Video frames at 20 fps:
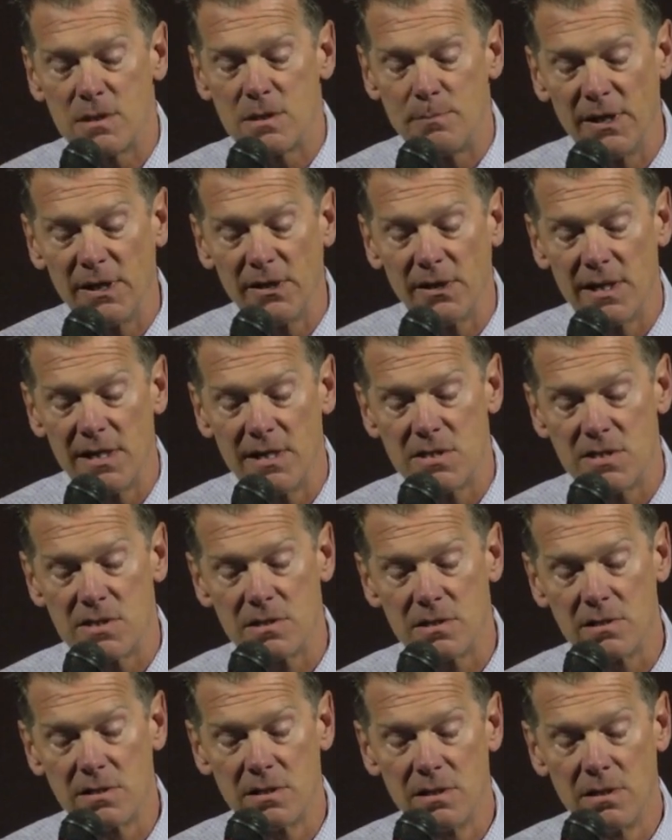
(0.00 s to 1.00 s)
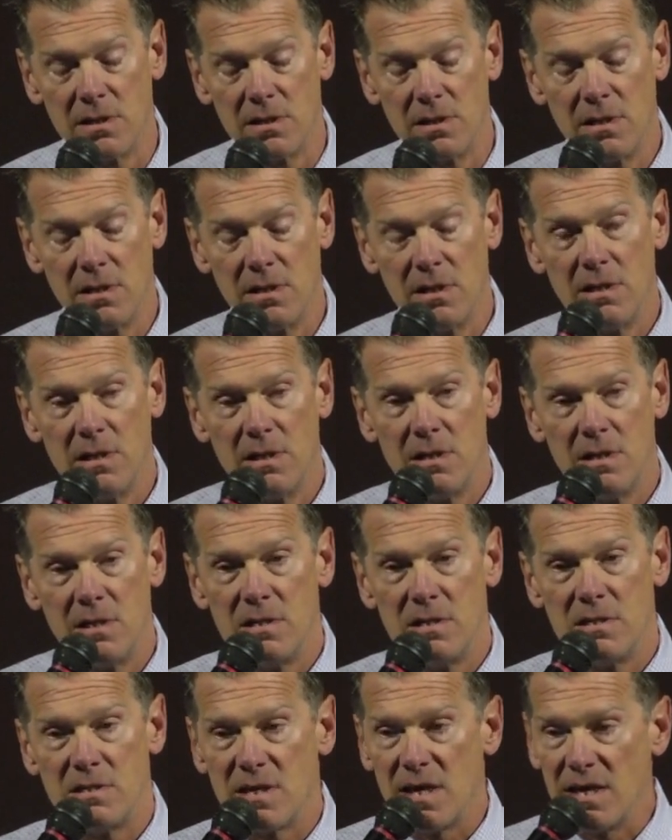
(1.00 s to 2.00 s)
spirits.
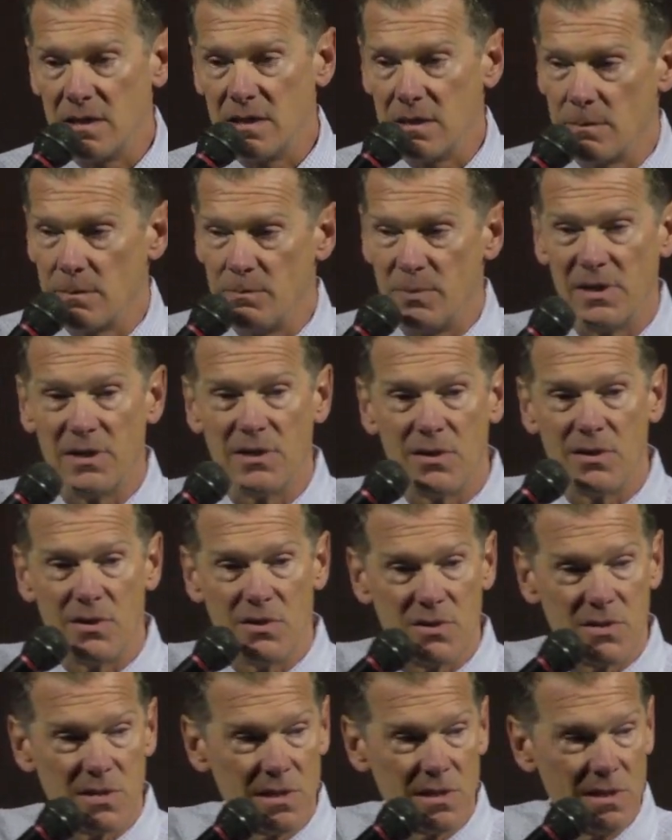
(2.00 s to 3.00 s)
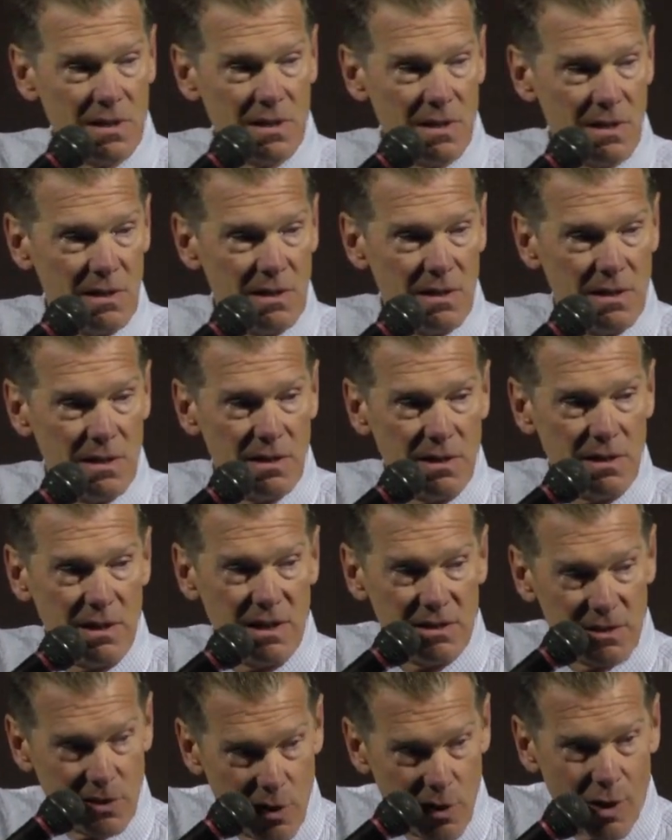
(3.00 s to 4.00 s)
Satan appears
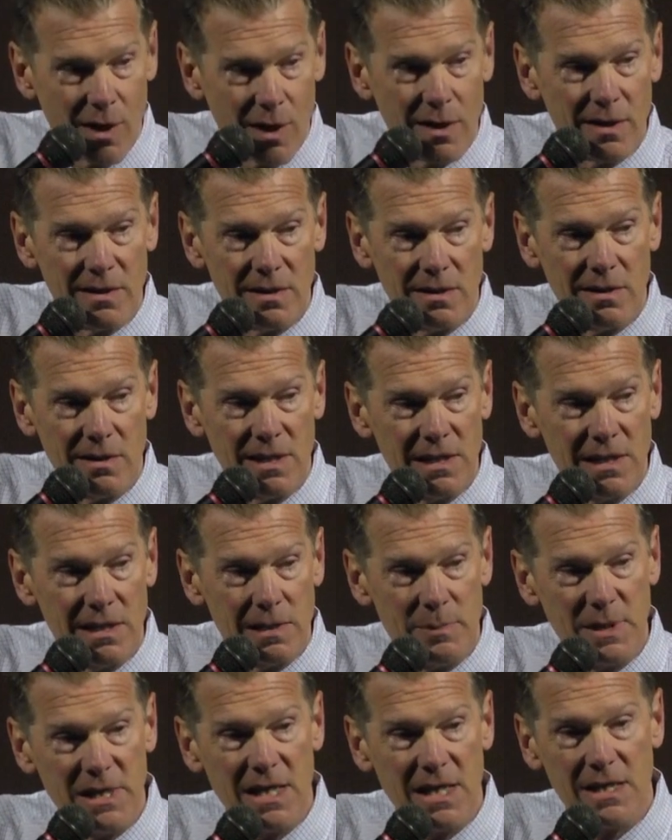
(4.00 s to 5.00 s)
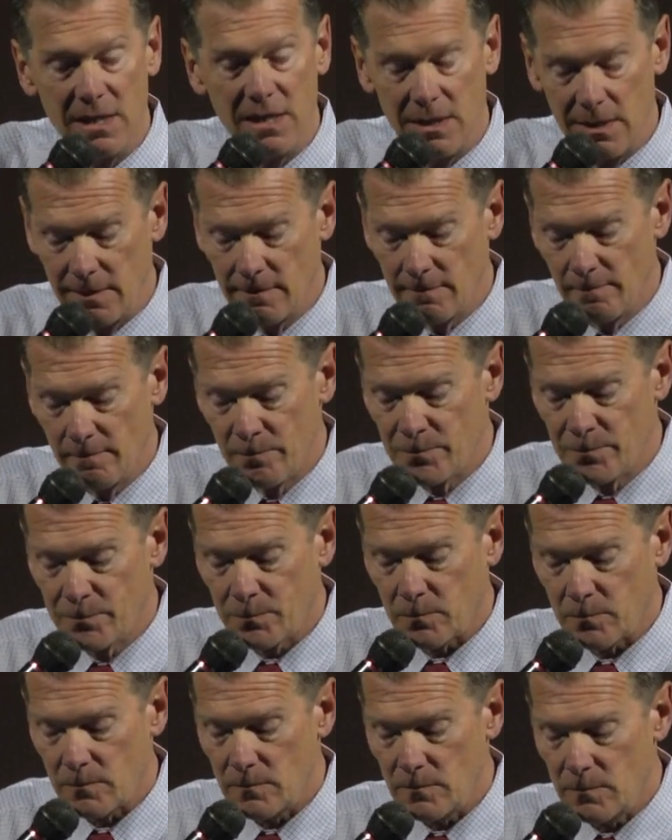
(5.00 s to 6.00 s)
in the garden in the beginning,
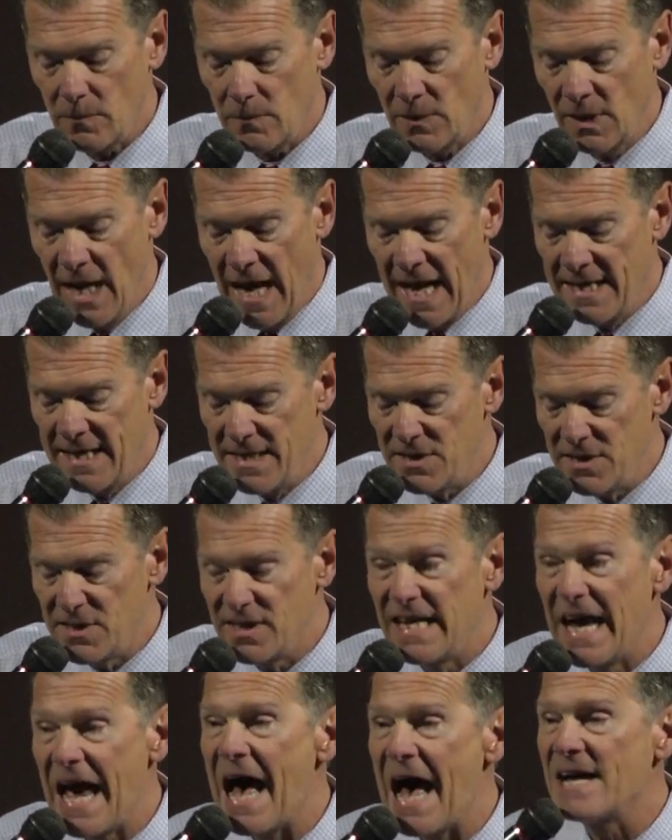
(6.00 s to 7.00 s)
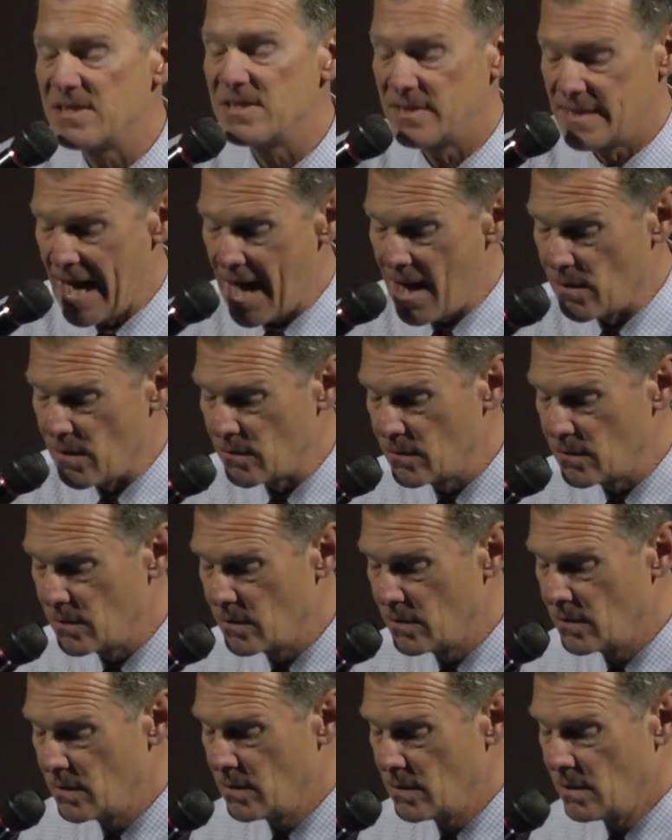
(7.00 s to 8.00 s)
and he's cast out
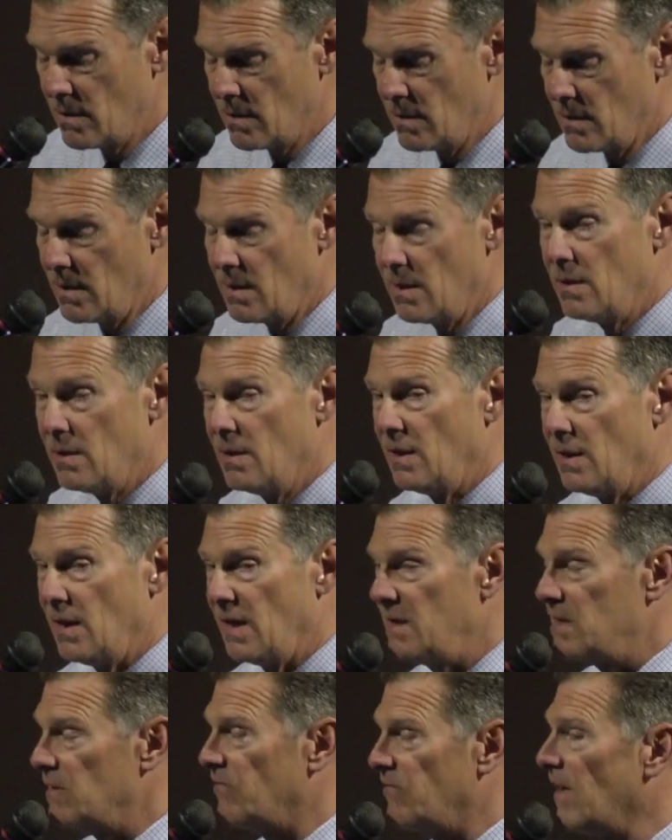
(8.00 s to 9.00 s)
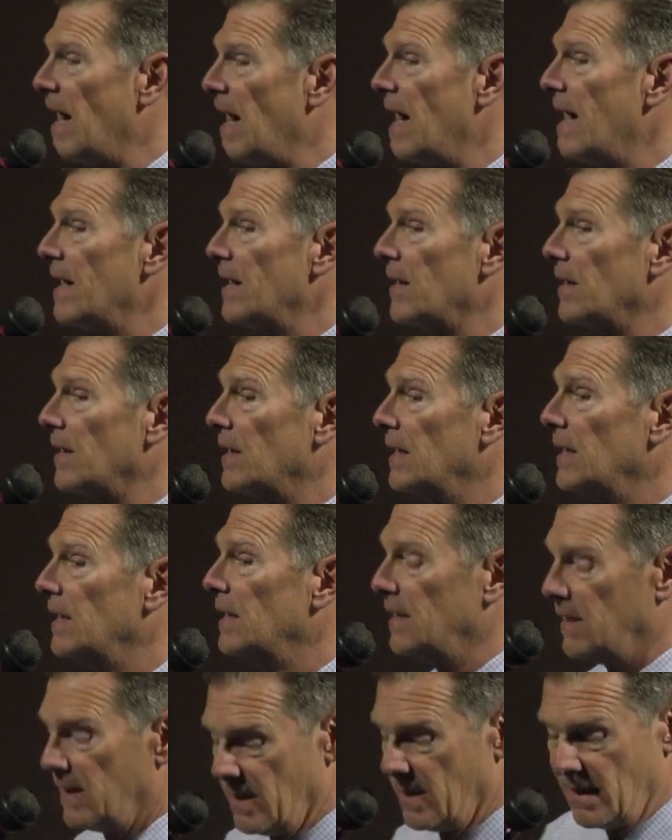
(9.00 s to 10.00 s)
into fire
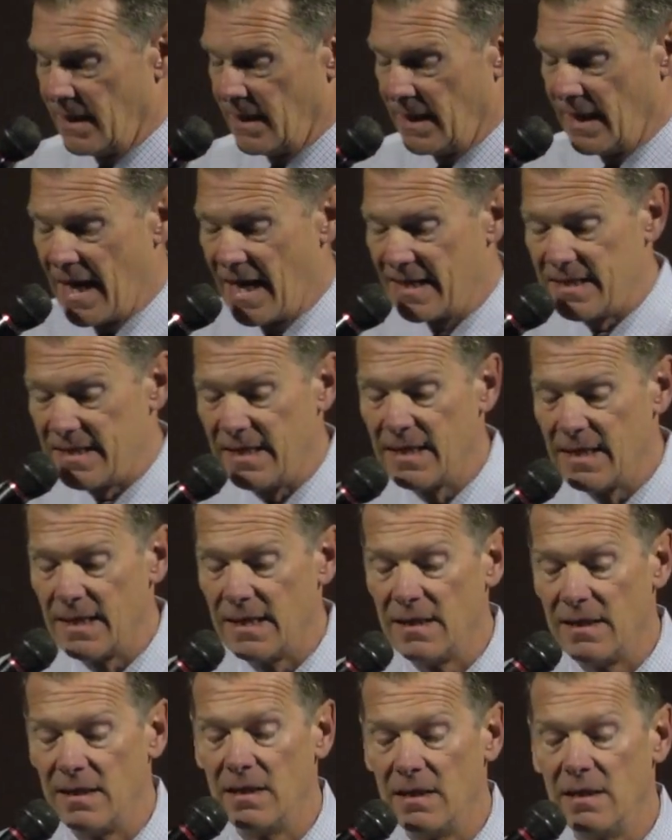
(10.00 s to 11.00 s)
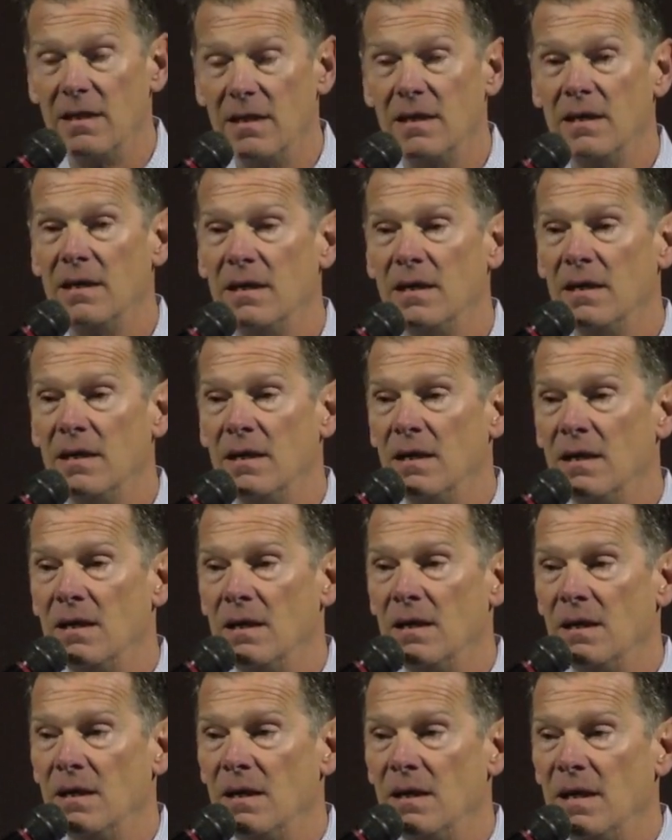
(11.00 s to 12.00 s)
at the end.
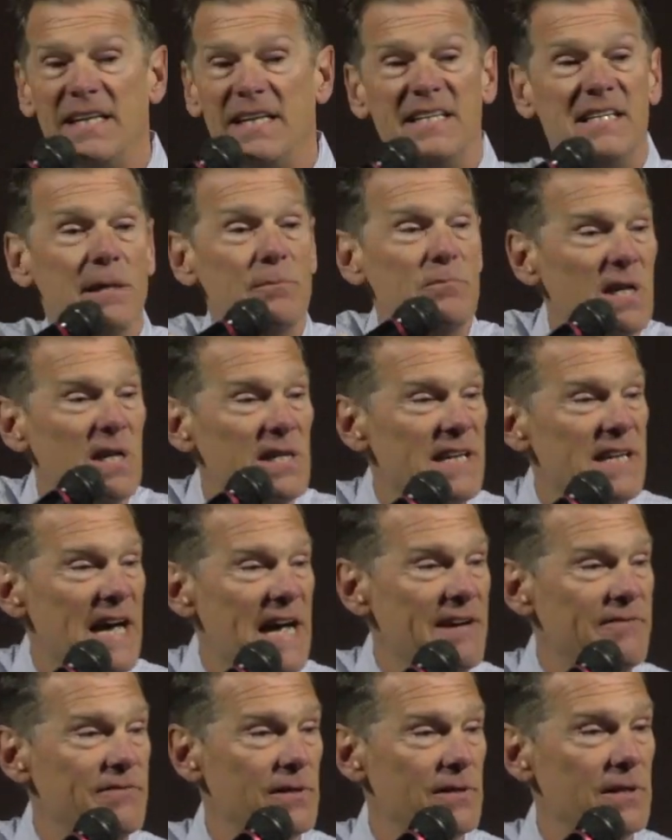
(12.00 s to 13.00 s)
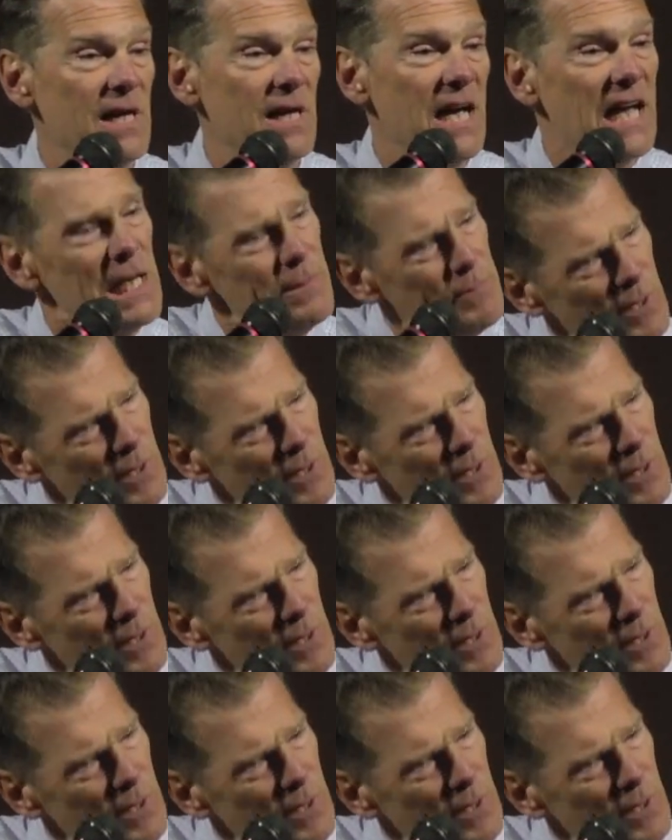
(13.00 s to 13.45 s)
He tempted David, he